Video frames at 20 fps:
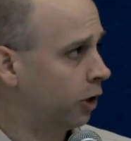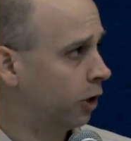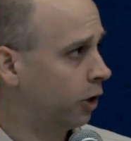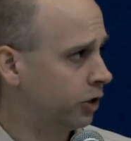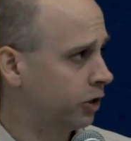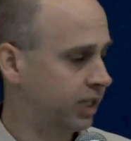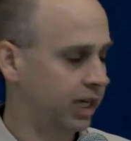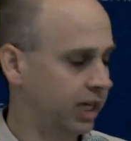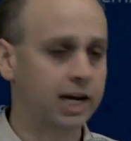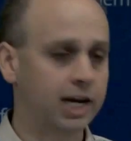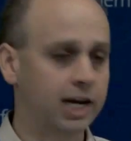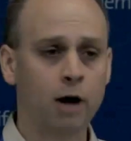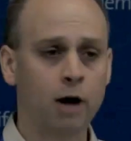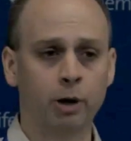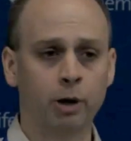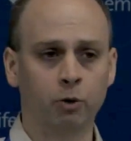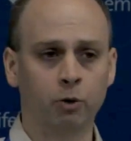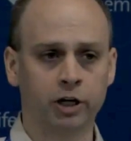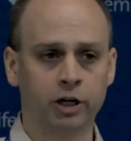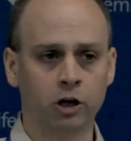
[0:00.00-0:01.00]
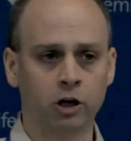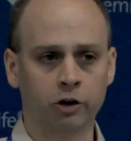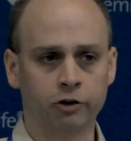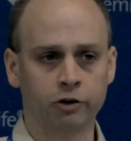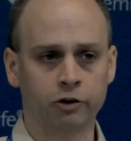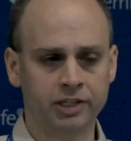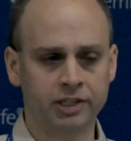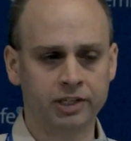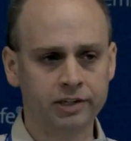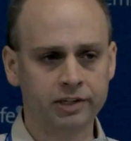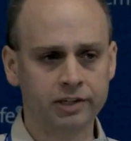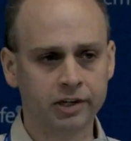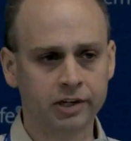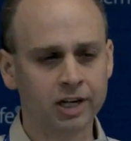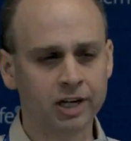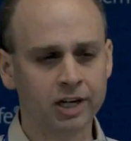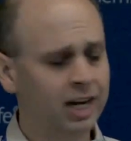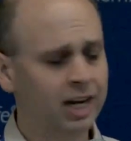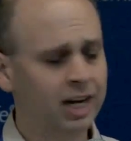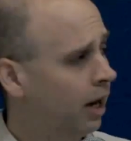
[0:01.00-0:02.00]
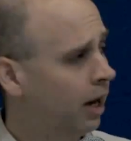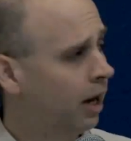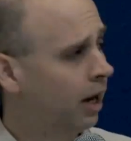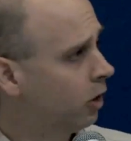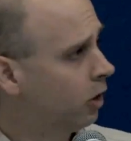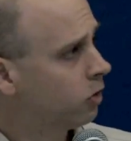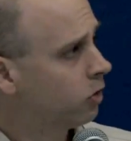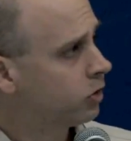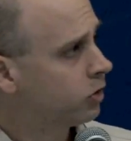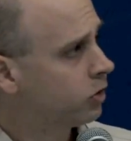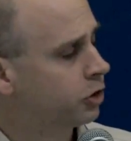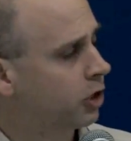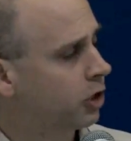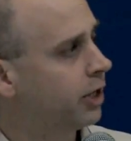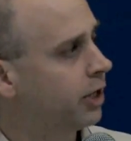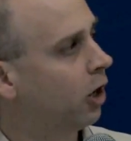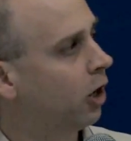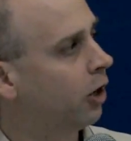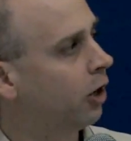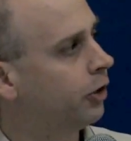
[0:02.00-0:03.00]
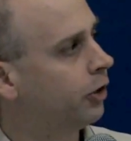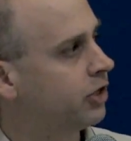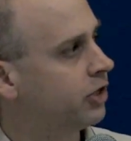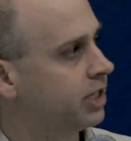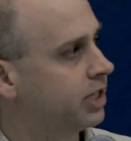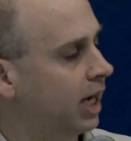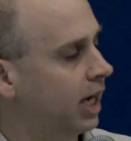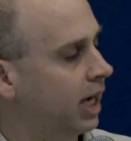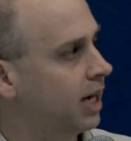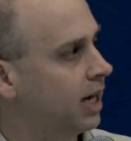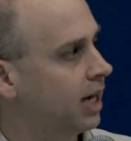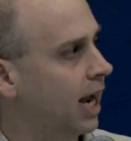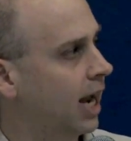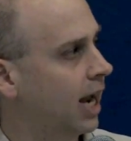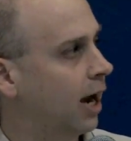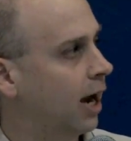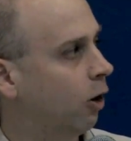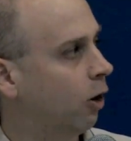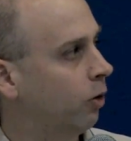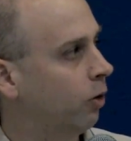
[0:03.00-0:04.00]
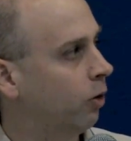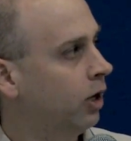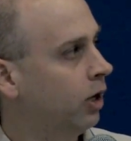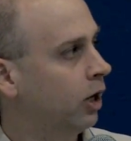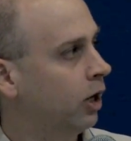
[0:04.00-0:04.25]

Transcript: understand how it might work in other diseases, and then also trying to understand how